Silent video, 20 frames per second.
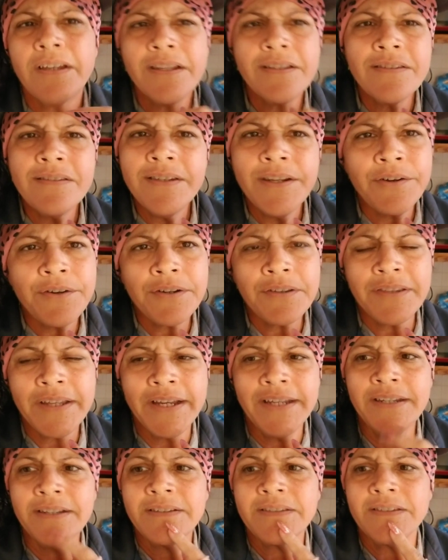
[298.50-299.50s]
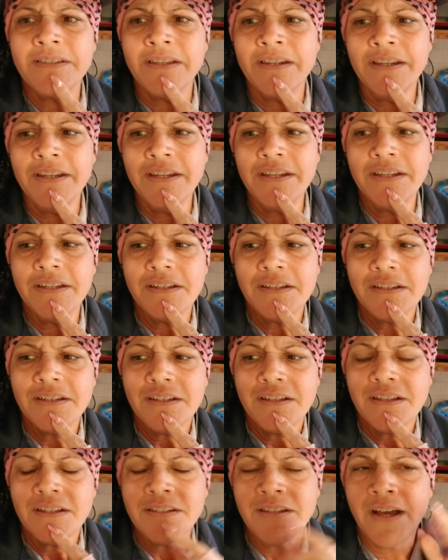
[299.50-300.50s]
It's near Atlantic City,
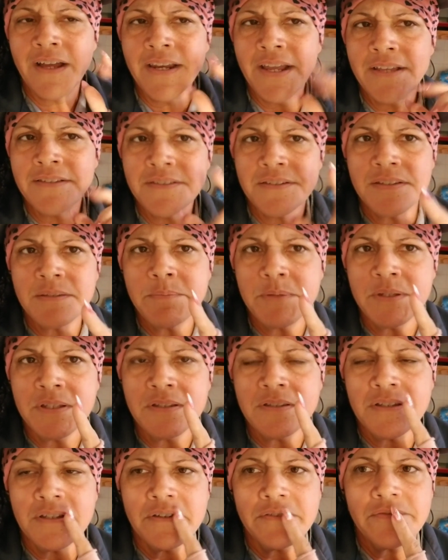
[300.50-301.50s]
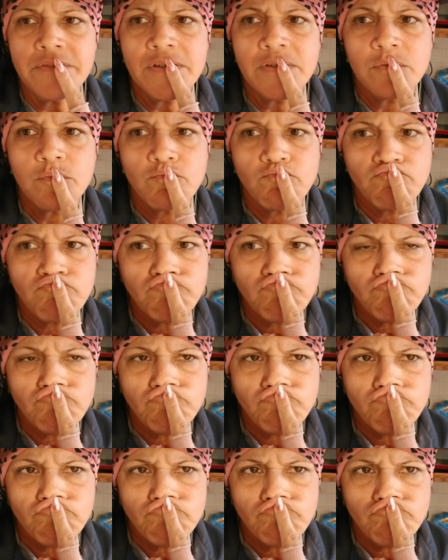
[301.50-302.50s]
not as expensive.
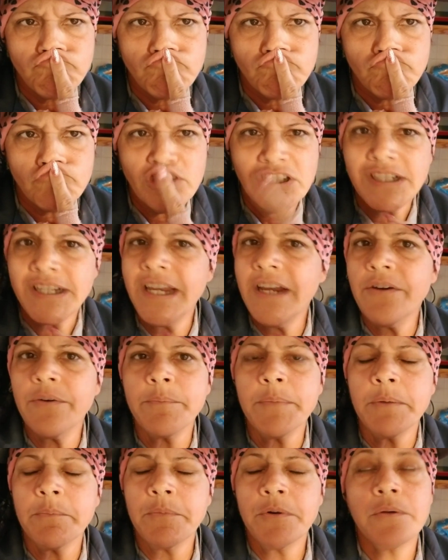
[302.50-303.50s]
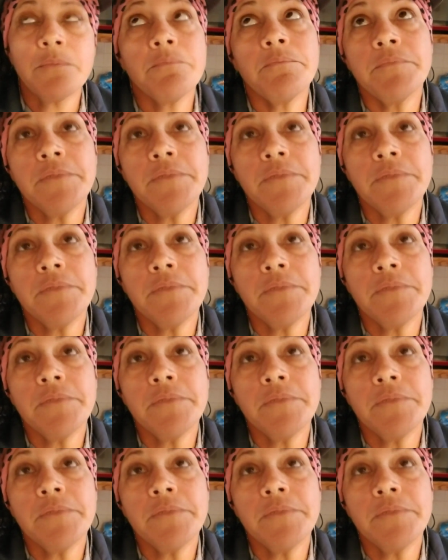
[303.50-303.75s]
Can't remember.